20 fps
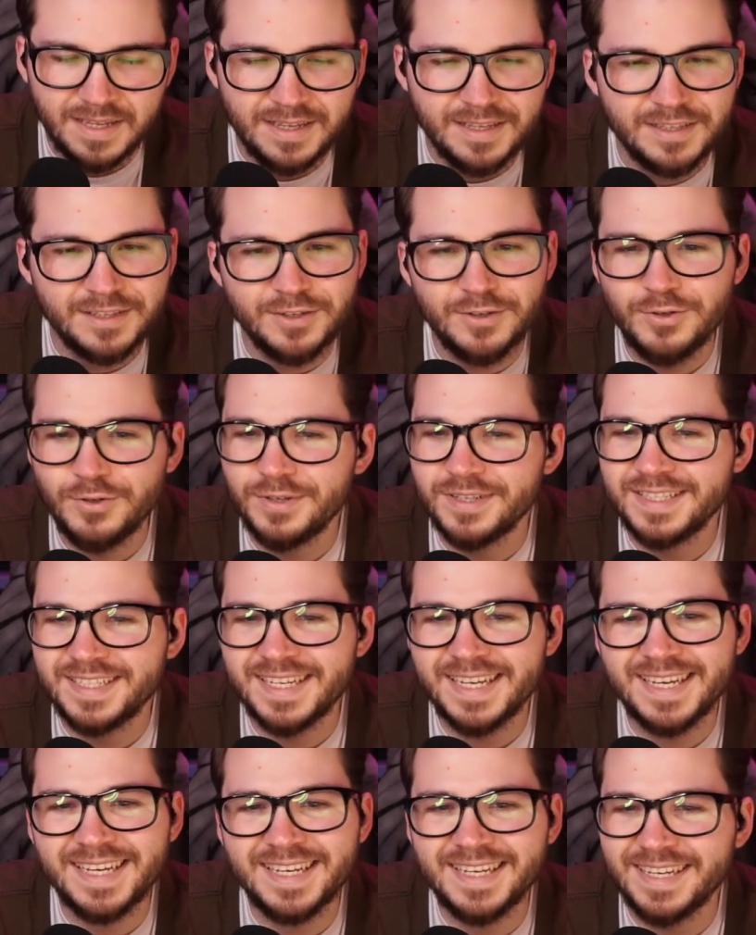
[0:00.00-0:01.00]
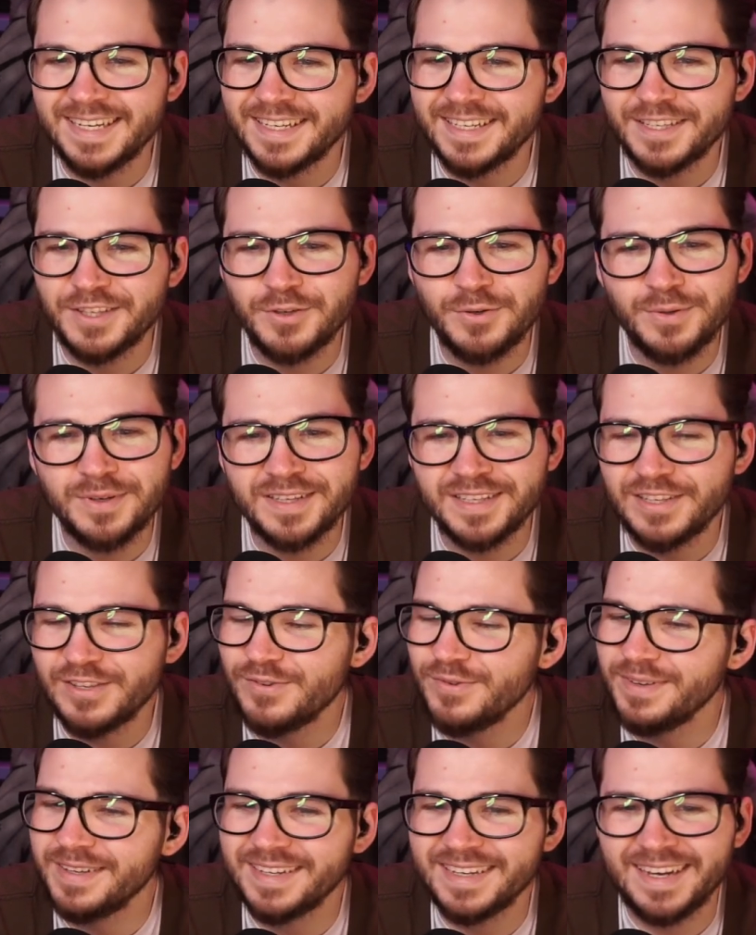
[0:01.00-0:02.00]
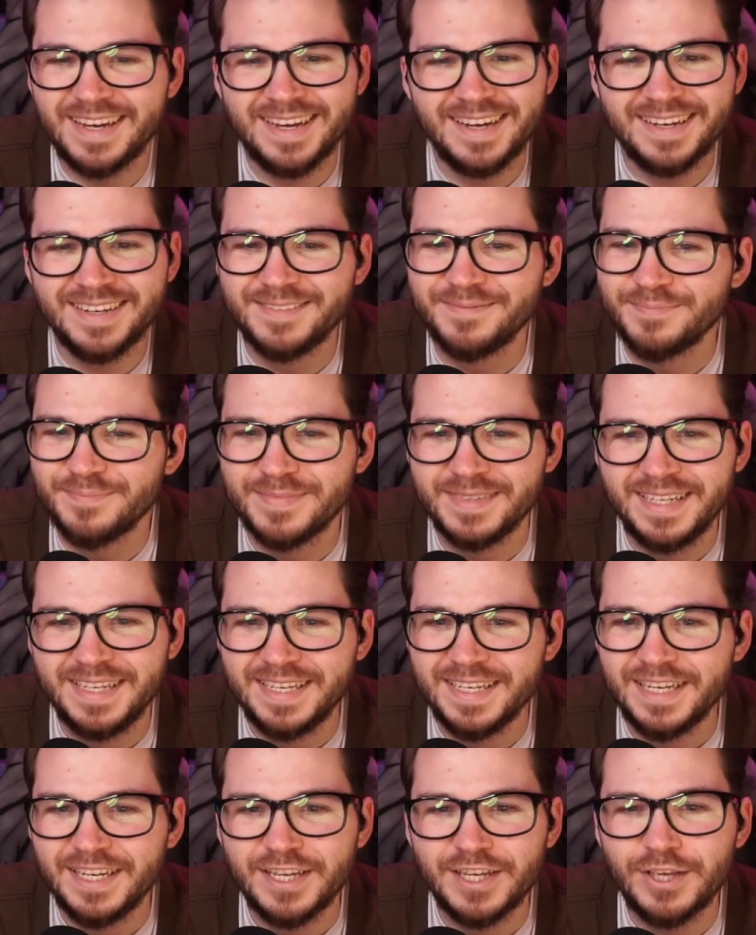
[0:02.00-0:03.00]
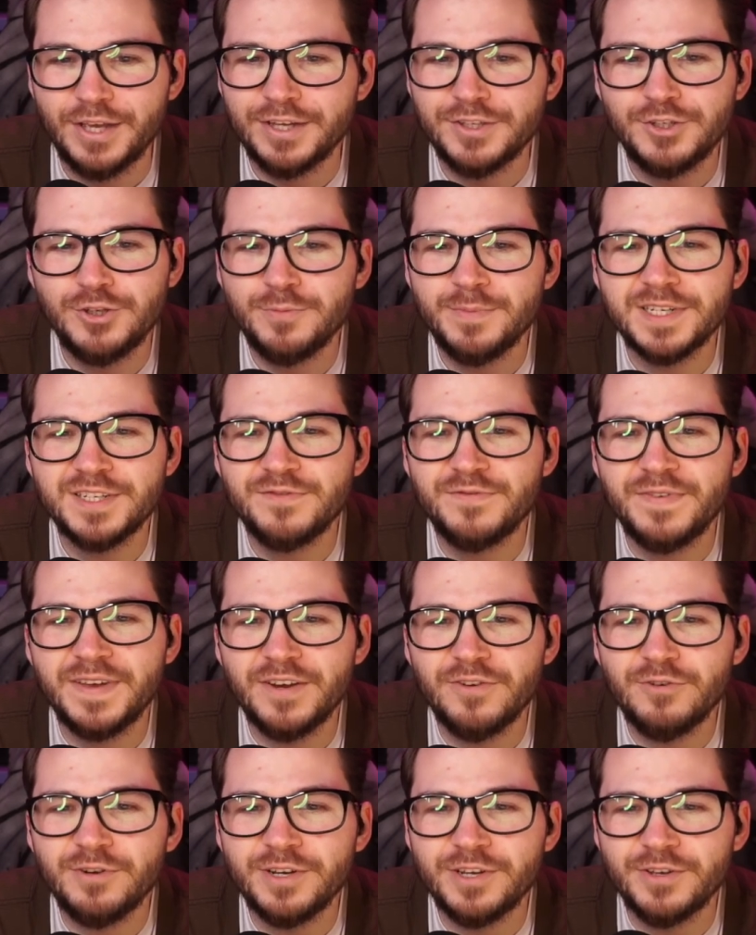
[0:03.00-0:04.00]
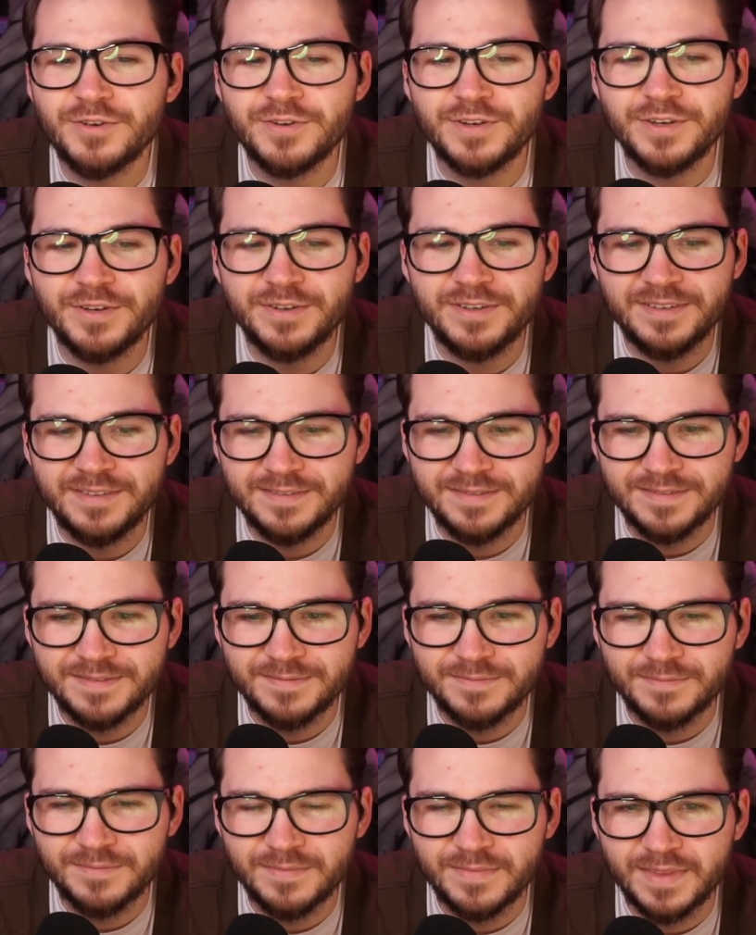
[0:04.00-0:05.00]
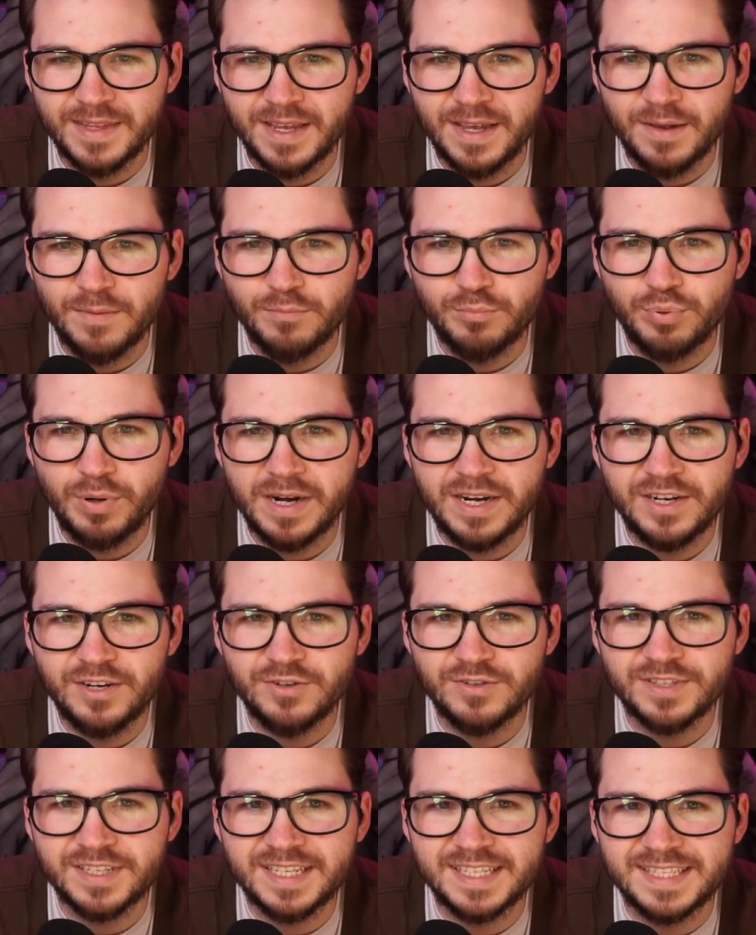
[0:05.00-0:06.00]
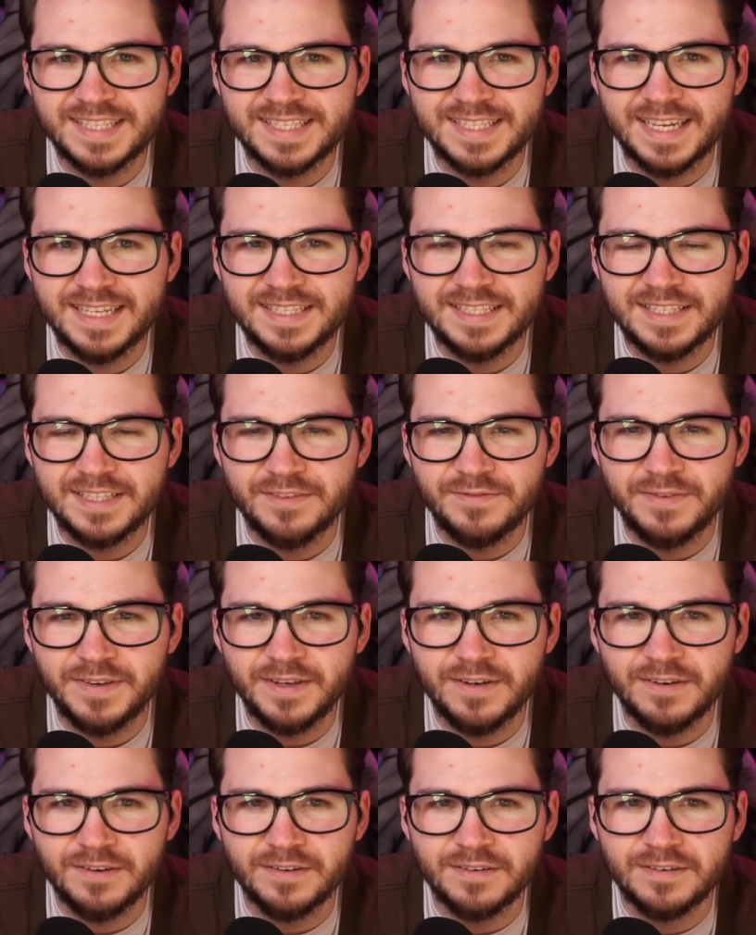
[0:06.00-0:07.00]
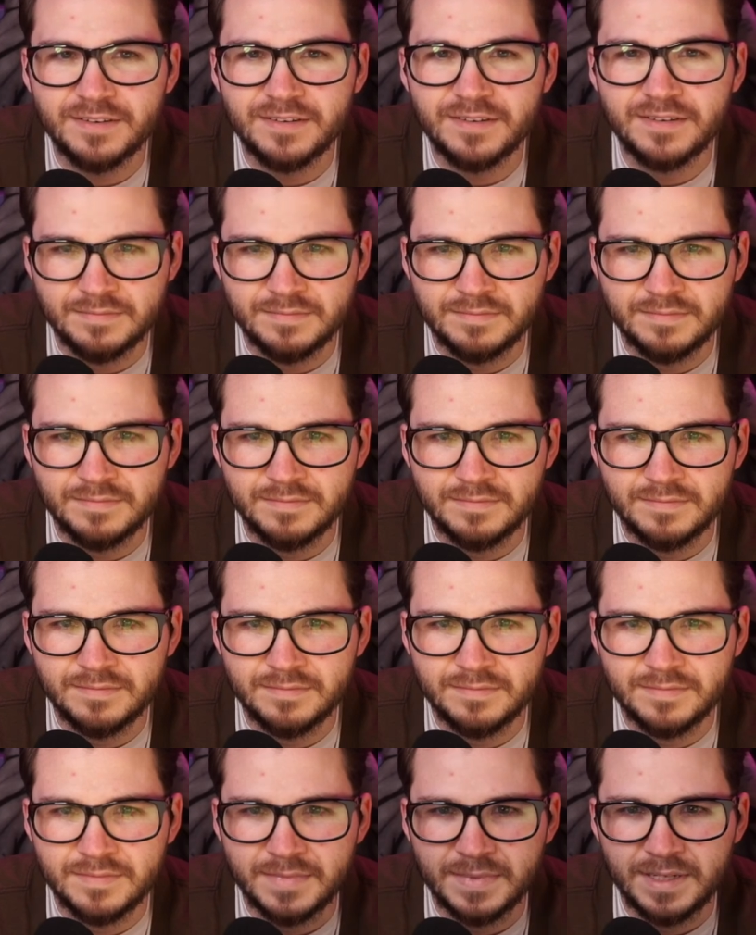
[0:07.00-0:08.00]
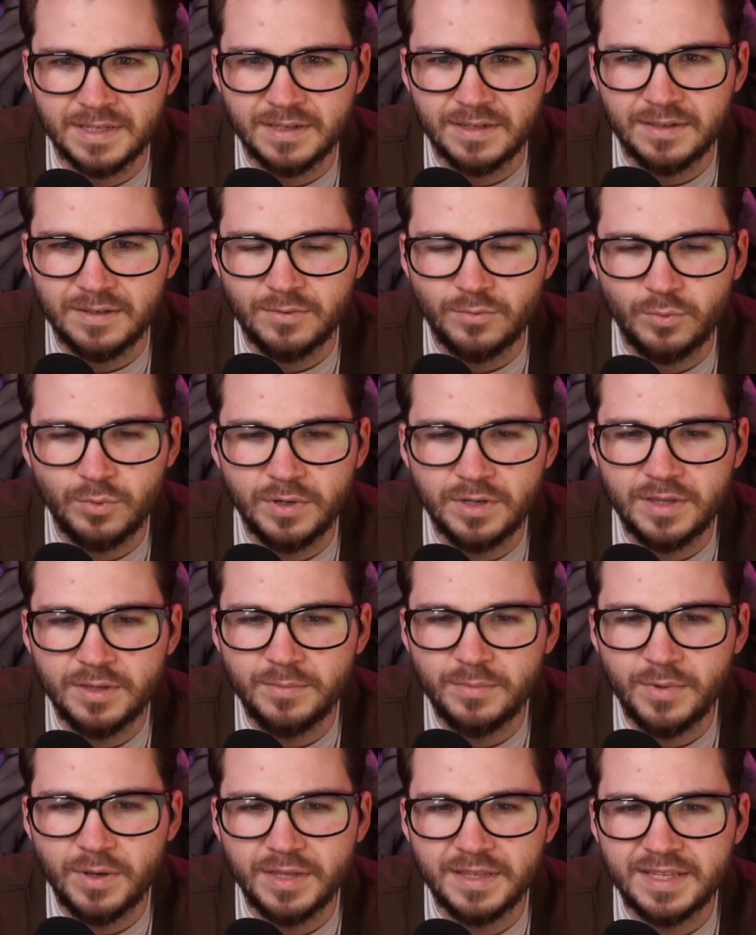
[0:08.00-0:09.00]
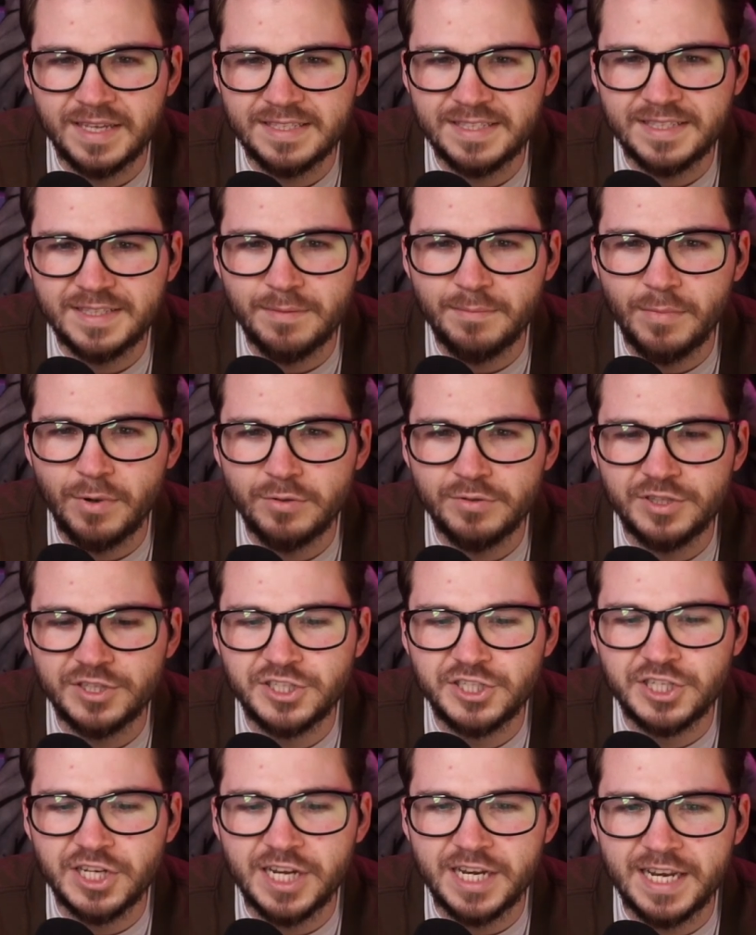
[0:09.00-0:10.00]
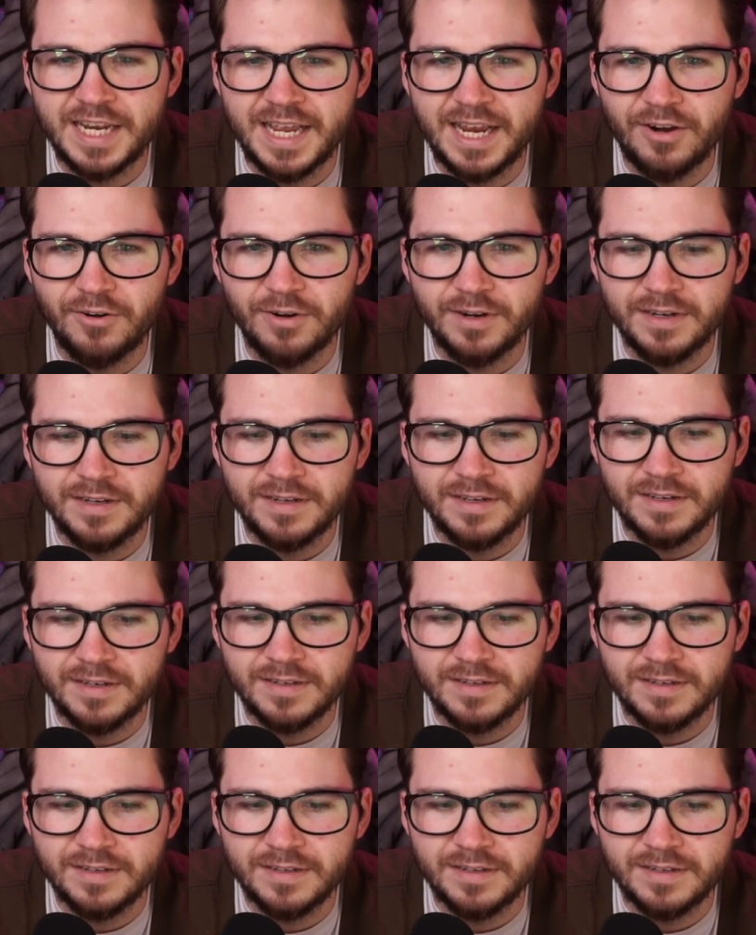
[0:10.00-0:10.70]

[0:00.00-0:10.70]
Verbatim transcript: Dude, you see, you, you, you had too much fear in you, dude. Predators can sense the fear. What the, that's the most generic.